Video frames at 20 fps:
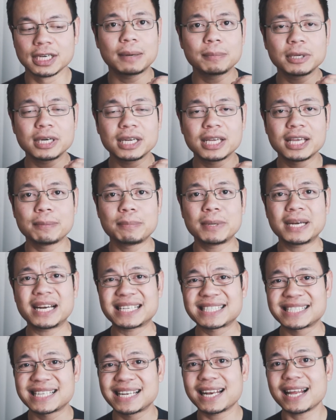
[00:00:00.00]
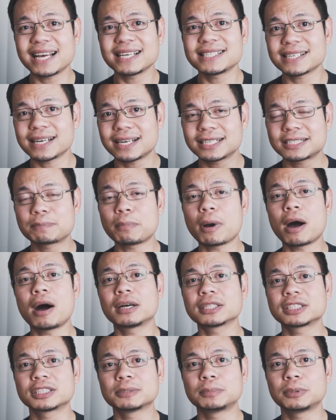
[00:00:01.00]
I'm gonna keep it as light as
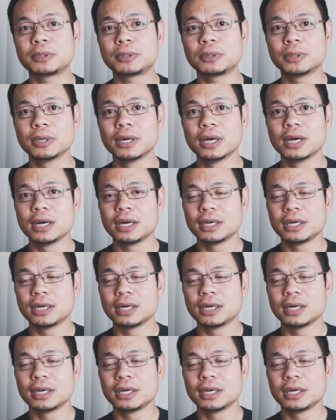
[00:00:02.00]
possible.